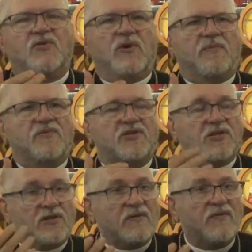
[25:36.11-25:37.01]
to
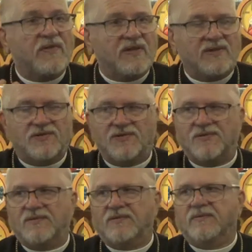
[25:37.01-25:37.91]
observe
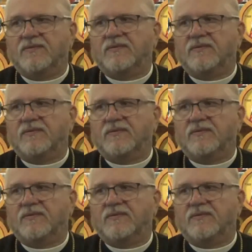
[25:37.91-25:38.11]
this